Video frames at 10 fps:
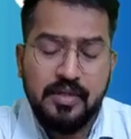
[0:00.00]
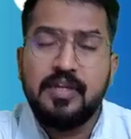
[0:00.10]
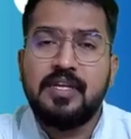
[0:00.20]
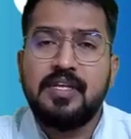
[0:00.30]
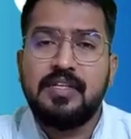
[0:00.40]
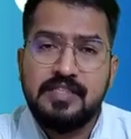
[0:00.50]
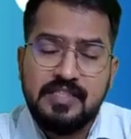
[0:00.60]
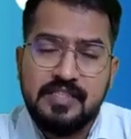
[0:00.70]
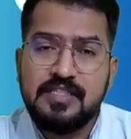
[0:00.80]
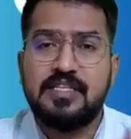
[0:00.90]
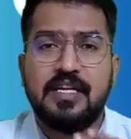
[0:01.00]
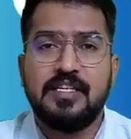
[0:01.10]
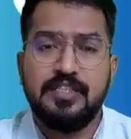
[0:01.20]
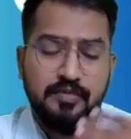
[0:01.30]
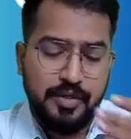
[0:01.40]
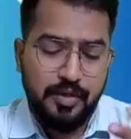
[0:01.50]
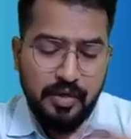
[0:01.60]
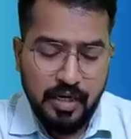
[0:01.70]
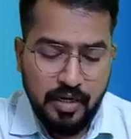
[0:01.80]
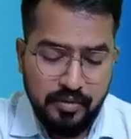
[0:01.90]
this is the strategy for your
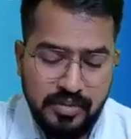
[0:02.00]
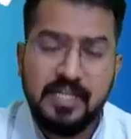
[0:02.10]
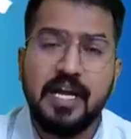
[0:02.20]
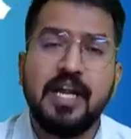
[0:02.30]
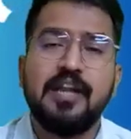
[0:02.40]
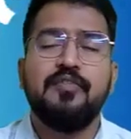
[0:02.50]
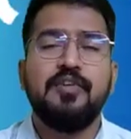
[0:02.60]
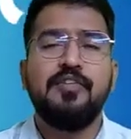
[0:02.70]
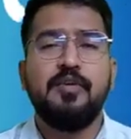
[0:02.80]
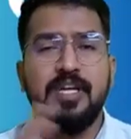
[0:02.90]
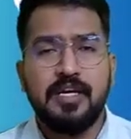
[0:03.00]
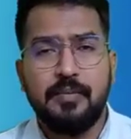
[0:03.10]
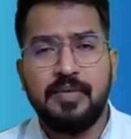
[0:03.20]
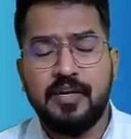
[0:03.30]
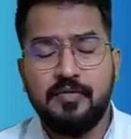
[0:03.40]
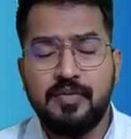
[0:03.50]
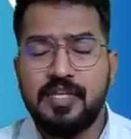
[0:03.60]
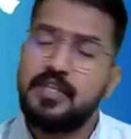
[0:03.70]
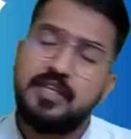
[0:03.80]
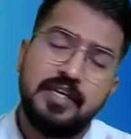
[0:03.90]
accounts, and we will be coming up with
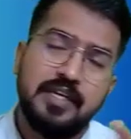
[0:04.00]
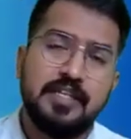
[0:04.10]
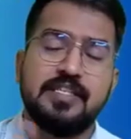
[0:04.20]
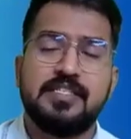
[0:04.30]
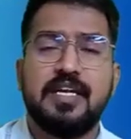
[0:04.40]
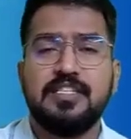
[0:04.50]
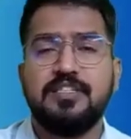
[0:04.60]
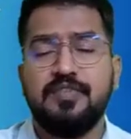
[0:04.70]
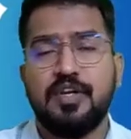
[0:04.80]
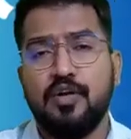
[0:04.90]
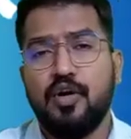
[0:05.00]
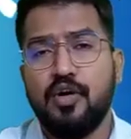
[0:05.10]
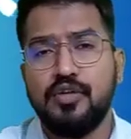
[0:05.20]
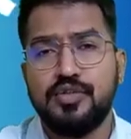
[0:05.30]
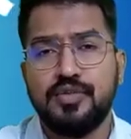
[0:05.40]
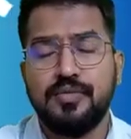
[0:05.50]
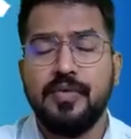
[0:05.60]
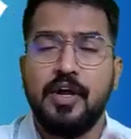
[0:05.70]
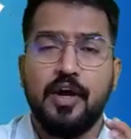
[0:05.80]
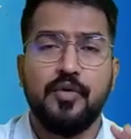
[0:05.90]
the strategy for law also,
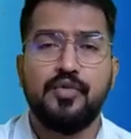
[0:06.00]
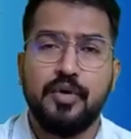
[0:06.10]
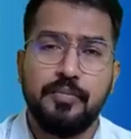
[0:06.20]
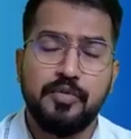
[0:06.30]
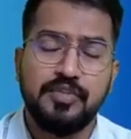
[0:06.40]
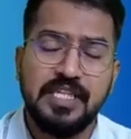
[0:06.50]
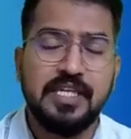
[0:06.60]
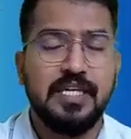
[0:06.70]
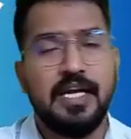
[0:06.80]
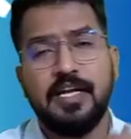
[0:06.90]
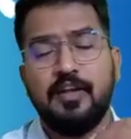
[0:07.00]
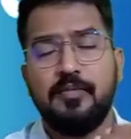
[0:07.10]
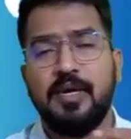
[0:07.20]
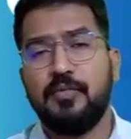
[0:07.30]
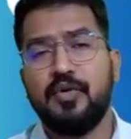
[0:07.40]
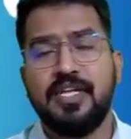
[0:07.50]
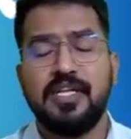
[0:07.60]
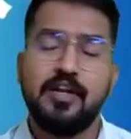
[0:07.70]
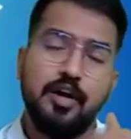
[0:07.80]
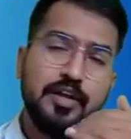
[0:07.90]
how to approach that, and I will be uploading
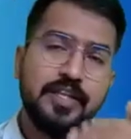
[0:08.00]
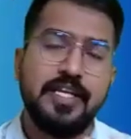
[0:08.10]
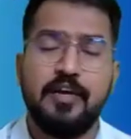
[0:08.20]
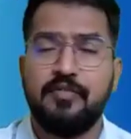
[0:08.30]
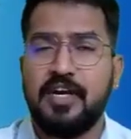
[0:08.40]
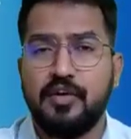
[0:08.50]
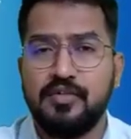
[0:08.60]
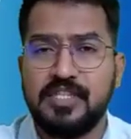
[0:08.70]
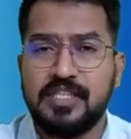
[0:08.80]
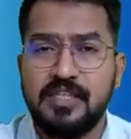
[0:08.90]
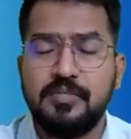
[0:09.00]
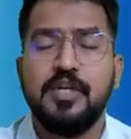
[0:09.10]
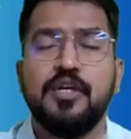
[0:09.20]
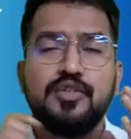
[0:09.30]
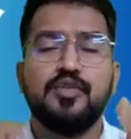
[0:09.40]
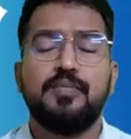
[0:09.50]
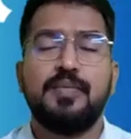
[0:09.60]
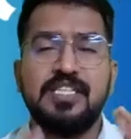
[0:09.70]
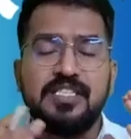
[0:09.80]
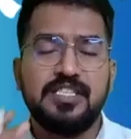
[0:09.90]
that on the day of accounts exam. So
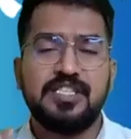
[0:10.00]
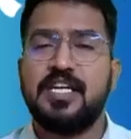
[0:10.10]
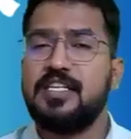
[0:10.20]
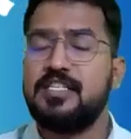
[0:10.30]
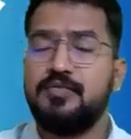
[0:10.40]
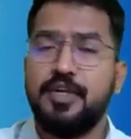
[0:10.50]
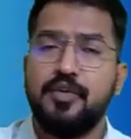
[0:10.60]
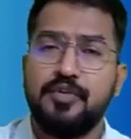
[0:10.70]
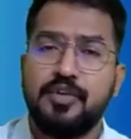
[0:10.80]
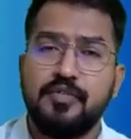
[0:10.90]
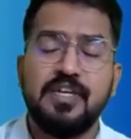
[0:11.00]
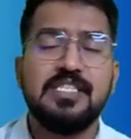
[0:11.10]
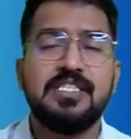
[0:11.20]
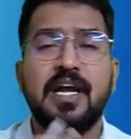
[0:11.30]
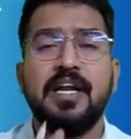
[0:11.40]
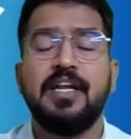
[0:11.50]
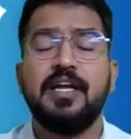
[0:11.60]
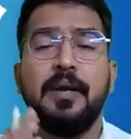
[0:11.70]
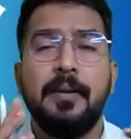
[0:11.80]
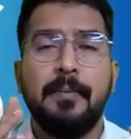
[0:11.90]
please share this video with your friends, and
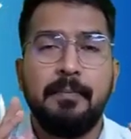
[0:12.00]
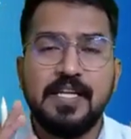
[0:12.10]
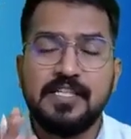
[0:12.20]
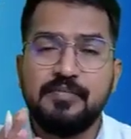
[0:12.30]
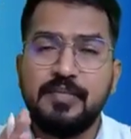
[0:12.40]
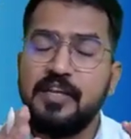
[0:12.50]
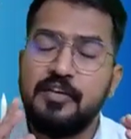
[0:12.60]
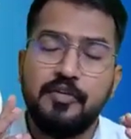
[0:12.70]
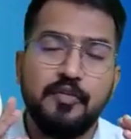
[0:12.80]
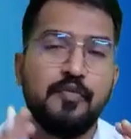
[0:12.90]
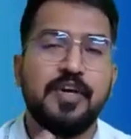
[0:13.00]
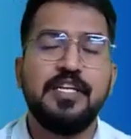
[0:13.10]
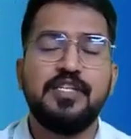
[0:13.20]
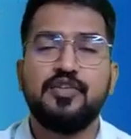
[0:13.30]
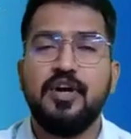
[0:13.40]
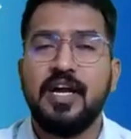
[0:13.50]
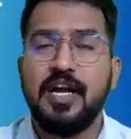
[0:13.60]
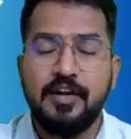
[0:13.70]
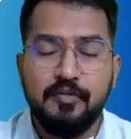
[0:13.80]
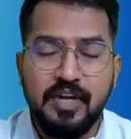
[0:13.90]
please be very strong
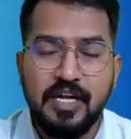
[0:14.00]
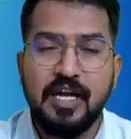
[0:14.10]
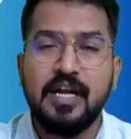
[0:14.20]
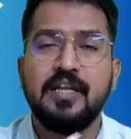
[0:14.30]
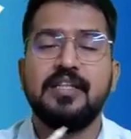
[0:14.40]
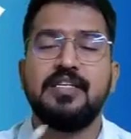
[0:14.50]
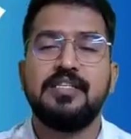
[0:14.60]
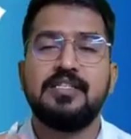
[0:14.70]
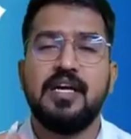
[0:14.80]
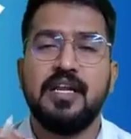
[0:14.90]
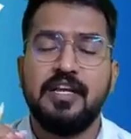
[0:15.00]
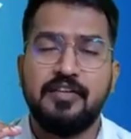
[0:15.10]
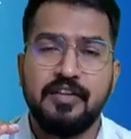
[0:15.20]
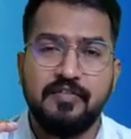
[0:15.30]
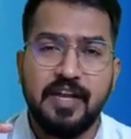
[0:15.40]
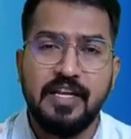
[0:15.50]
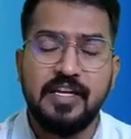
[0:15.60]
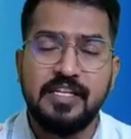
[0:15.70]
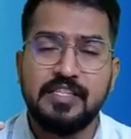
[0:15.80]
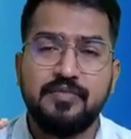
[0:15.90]
and work hard. These are like the final
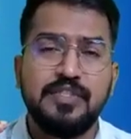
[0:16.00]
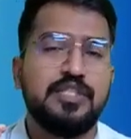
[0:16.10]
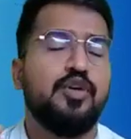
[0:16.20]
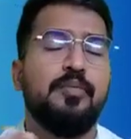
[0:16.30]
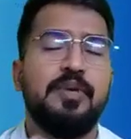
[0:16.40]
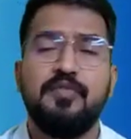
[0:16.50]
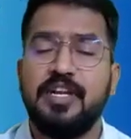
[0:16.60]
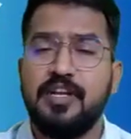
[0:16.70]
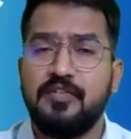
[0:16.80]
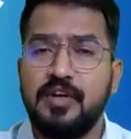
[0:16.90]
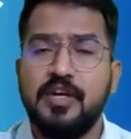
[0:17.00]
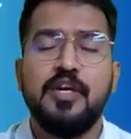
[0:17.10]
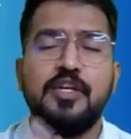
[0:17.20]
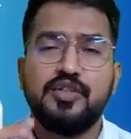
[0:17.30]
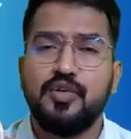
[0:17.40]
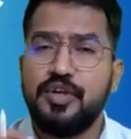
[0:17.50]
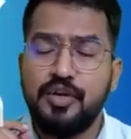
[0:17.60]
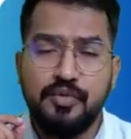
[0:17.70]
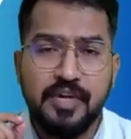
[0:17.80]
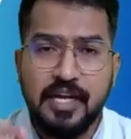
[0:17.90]
days which you have been waiting for. So
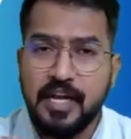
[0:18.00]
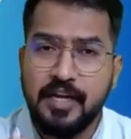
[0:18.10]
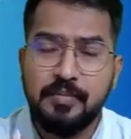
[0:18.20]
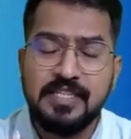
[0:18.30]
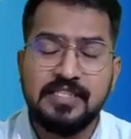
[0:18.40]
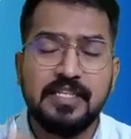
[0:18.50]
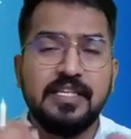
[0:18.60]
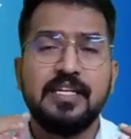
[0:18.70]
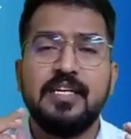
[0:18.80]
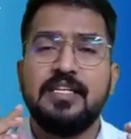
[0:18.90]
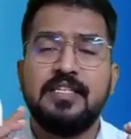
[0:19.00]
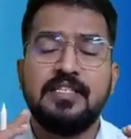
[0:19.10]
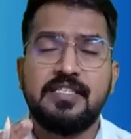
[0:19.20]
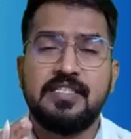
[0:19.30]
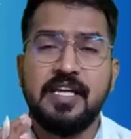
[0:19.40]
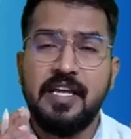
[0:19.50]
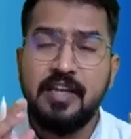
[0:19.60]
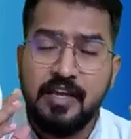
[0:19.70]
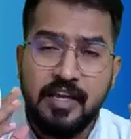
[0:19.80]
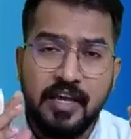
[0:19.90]
give your 100%, stay
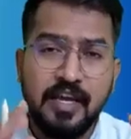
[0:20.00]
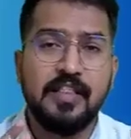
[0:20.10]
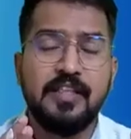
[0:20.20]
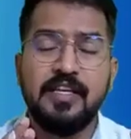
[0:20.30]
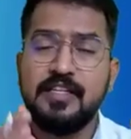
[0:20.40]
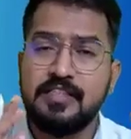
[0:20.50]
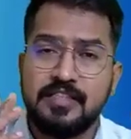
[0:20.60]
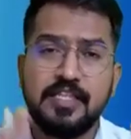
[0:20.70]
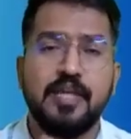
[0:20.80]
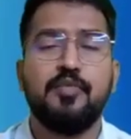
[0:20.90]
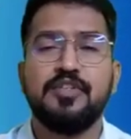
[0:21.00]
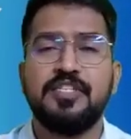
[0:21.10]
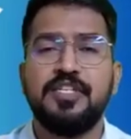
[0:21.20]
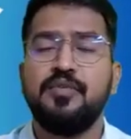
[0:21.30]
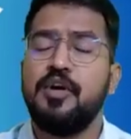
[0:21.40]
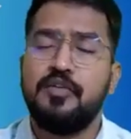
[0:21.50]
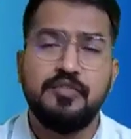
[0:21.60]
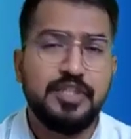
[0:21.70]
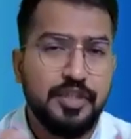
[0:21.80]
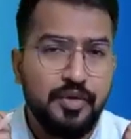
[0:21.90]
healthy, stay positive.
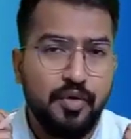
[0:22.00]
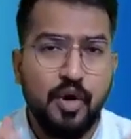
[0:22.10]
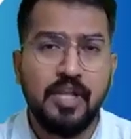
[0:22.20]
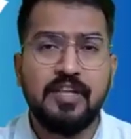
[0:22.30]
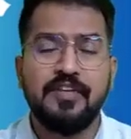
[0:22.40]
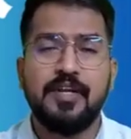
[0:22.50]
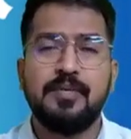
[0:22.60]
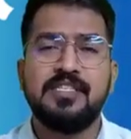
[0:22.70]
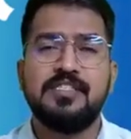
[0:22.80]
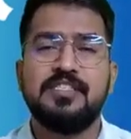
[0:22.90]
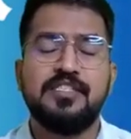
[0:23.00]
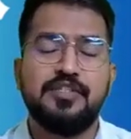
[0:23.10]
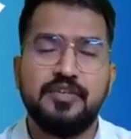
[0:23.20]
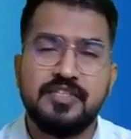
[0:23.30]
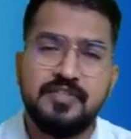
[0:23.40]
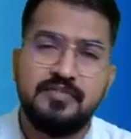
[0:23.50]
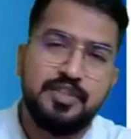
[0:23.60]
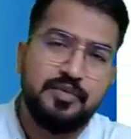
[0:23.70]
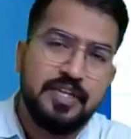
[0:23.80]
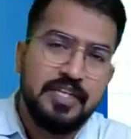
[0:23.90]
Wishing you all the very best. This is yours
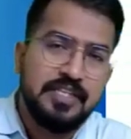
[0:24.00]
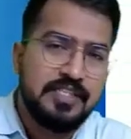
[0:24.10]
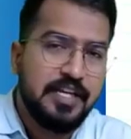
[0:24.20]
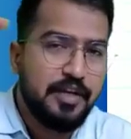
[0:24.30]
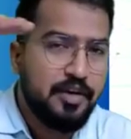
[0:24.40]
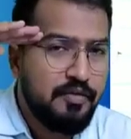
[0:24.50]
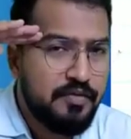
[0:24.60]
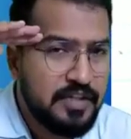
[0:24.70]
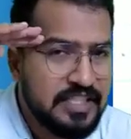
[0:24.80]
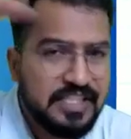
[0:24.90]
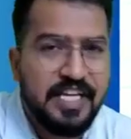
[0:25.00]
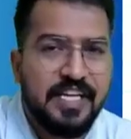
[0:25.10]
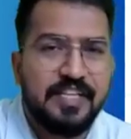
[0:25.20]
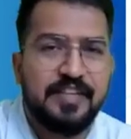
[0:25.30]
Vishnuvardhan signing off. Jai Hind.